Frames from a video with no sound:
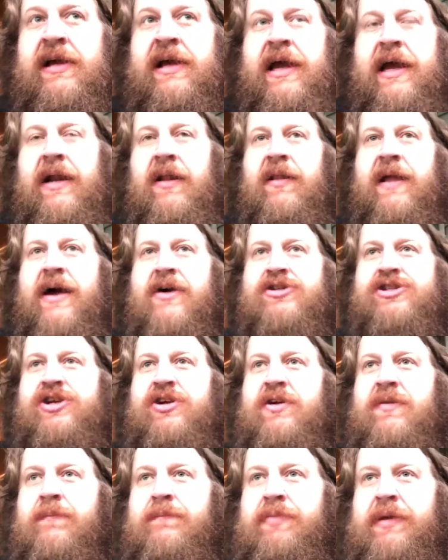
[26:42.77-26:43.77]
It allows you
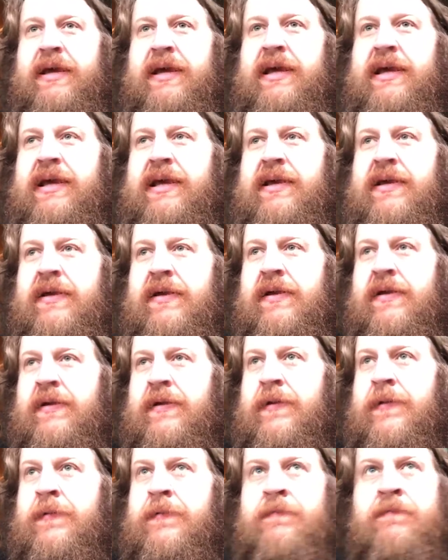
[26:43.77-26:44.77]
to be
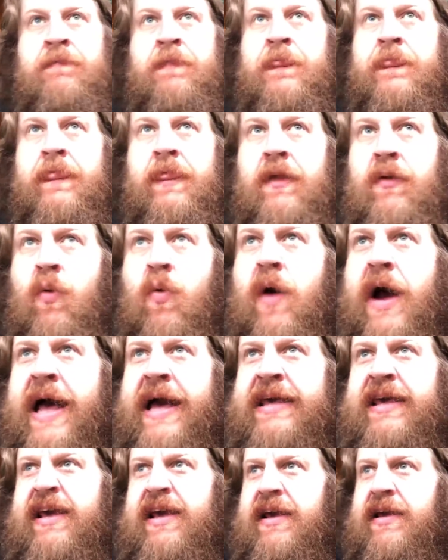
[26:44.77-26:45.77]

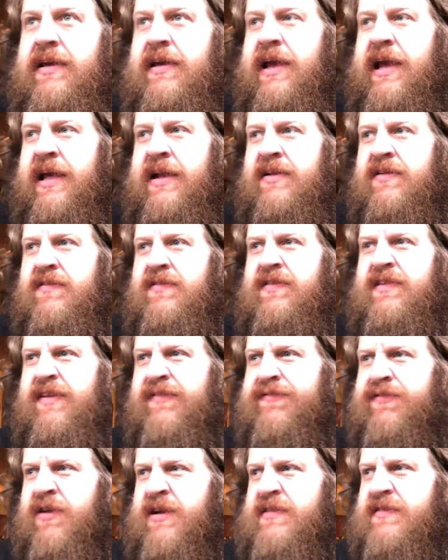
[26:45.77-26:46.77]
wacky and
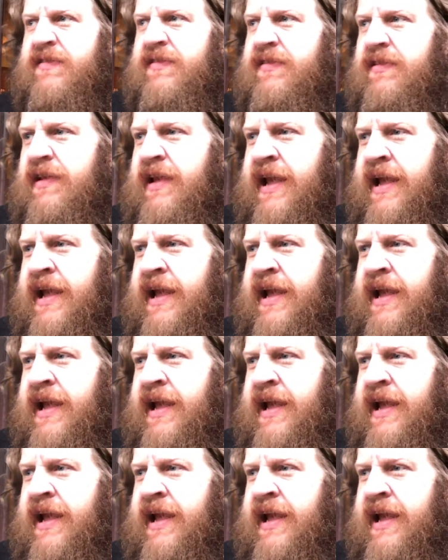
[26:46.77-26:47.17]
different,